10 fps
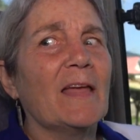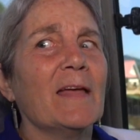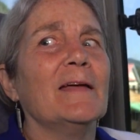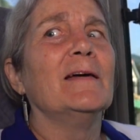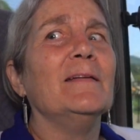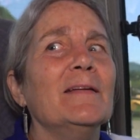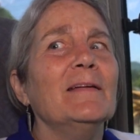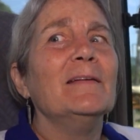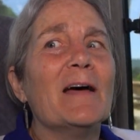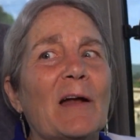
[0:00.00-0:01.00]
in
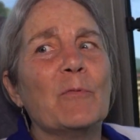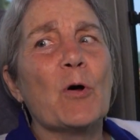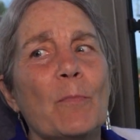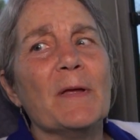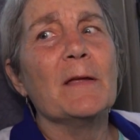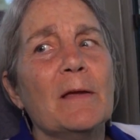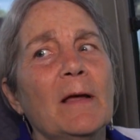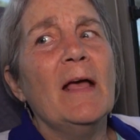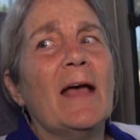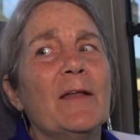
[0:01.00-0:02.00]
Nairobi,
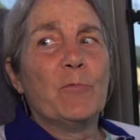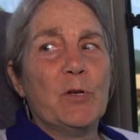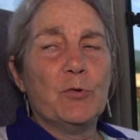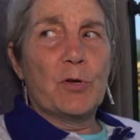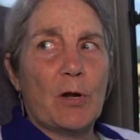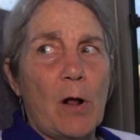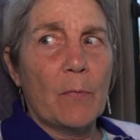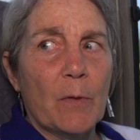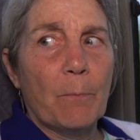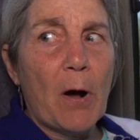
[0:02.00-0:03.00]
and when you get
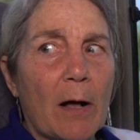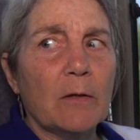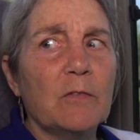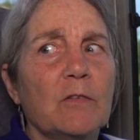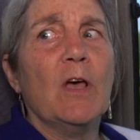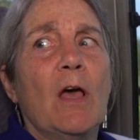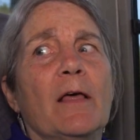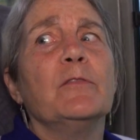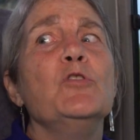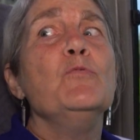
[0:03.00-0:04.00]
on the bus,
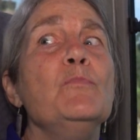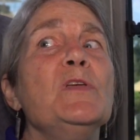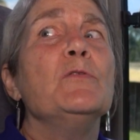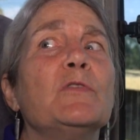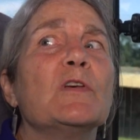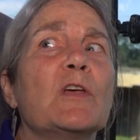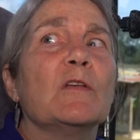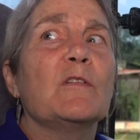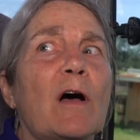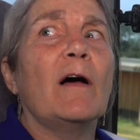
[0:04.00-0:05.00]
the music
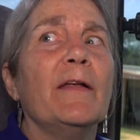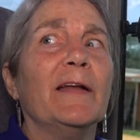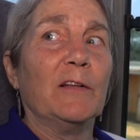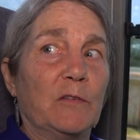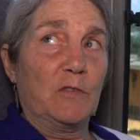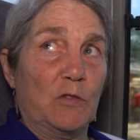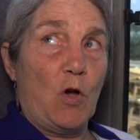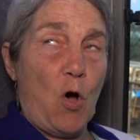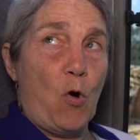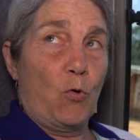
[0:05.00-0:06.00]
is on and it's
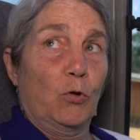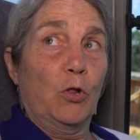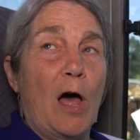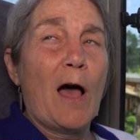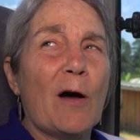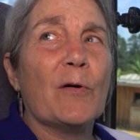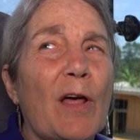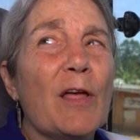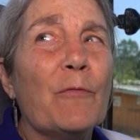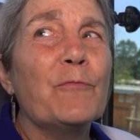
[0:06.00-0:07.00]
so loud.
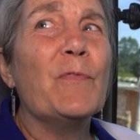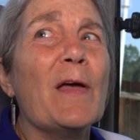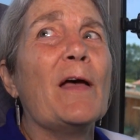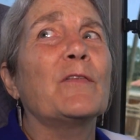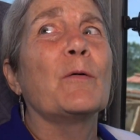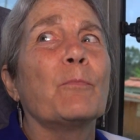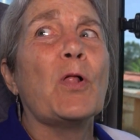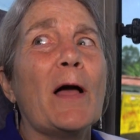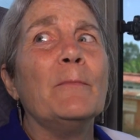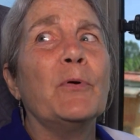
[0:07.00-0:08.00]
If, as a
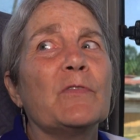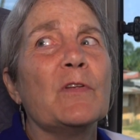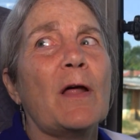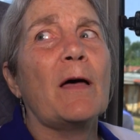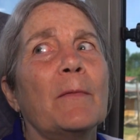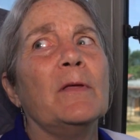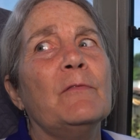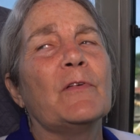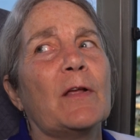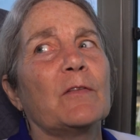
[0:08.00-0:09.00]
blind person,
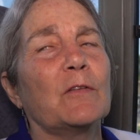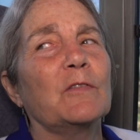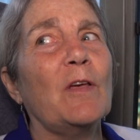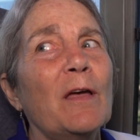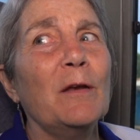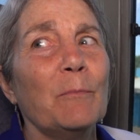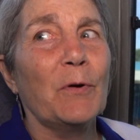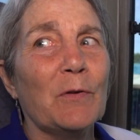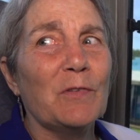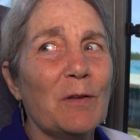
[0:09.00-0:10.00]
even as a sighted
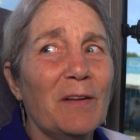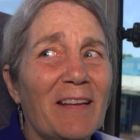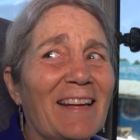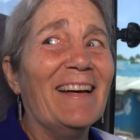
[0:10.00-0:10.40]
person,